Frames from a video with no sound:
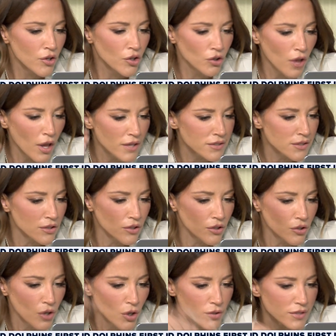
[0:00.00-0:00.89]
You're lost
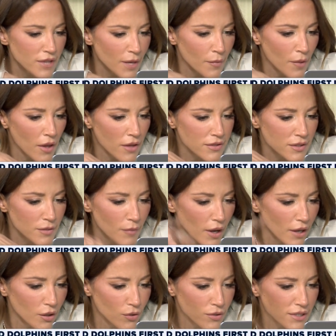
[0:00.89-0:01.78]
in your notes. I'm lost
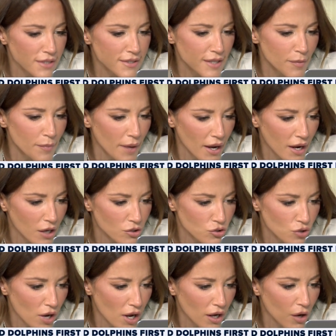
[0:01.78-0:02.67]
in my notes. Let's get back
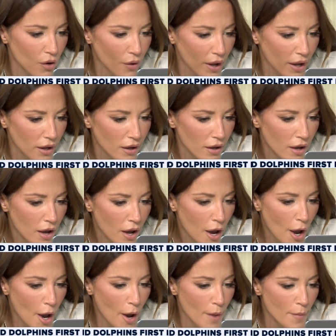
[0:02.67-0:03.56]
on track. Okay.
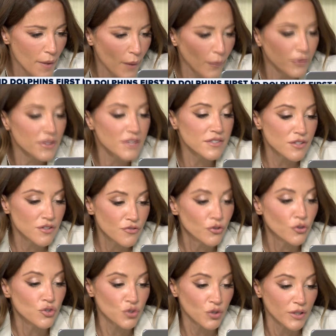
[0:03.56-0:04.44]
Um, this is
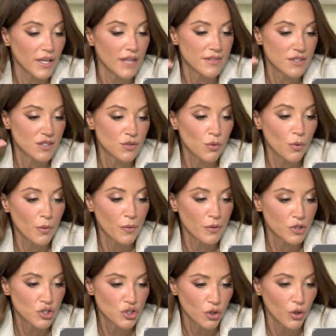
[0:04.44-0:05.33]
the full screen. Yes, this is what
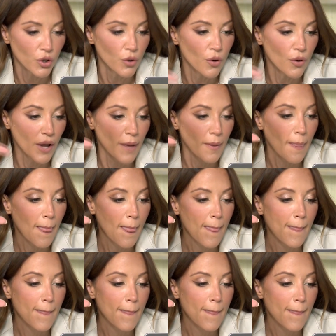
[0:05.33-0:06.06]
we want to show you. Okay.